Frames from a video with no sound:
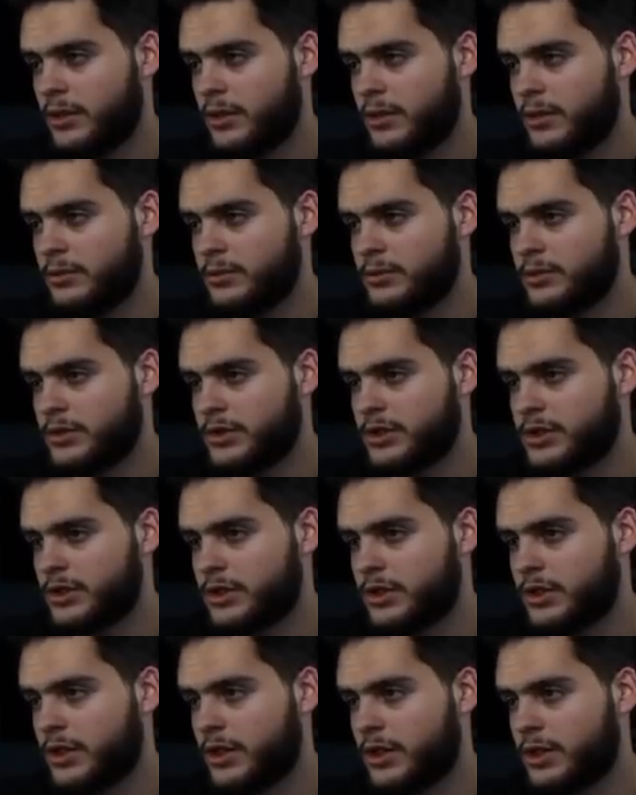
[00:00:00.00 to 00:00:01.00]
I'm
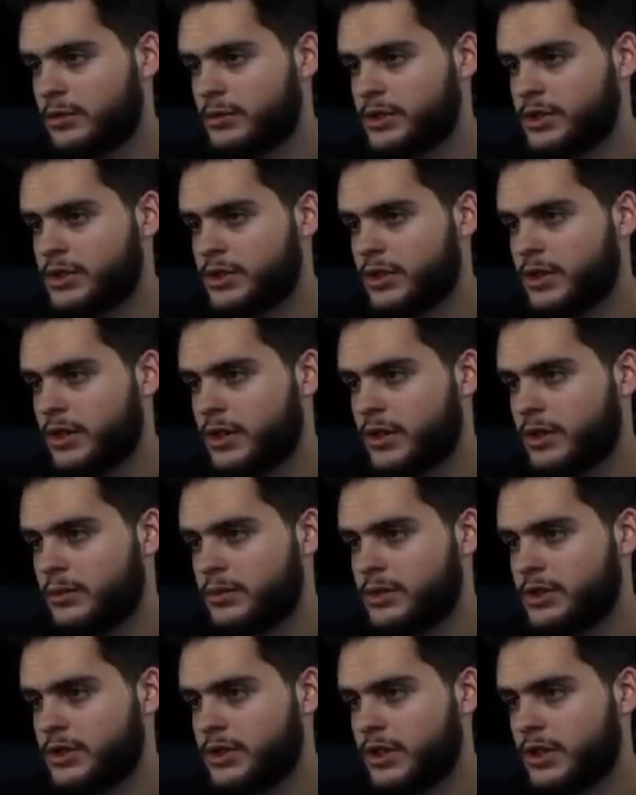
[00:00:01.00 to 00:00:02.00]
stuck. I'm stuck. I'm
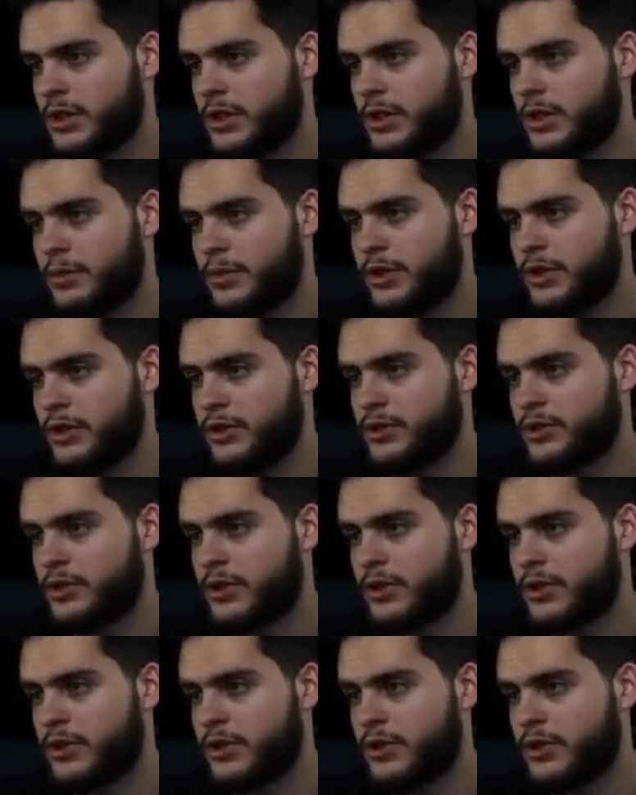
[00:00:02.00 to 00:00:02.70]
stuck. I'm the user